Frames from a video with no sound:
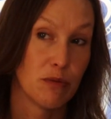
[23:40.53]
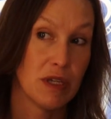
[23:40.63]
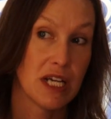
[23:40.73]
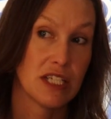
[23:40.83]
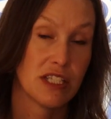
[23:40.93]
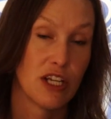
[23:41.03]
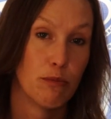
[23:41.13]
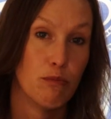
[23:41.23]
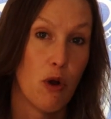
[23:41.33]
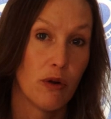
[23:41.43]
because their
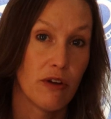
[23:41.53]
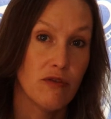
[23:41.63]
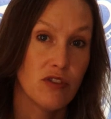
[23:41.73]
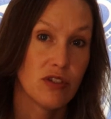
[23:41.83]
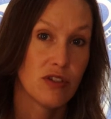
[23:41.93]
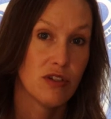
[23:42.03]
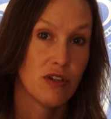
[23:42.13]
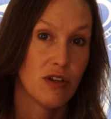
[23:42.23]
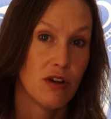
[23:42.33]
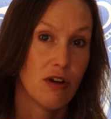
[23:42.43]
motives
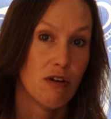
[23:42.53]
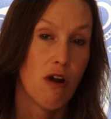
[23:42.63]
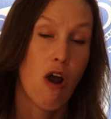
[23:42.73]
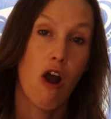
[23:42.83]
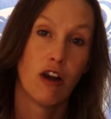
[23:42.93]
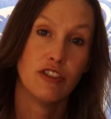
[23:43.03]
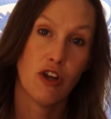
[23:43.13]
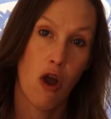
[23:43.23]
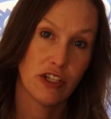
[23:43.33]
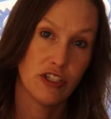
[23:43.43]
are
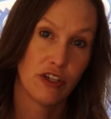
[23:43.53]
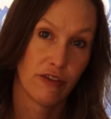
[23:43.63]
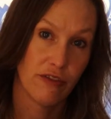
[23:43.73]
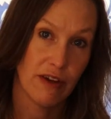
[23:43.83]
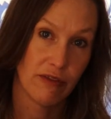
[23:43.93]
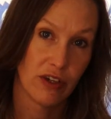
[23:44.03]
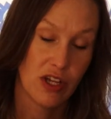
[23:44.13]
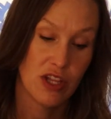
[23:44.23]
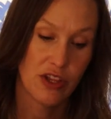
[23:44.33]
not in your favor.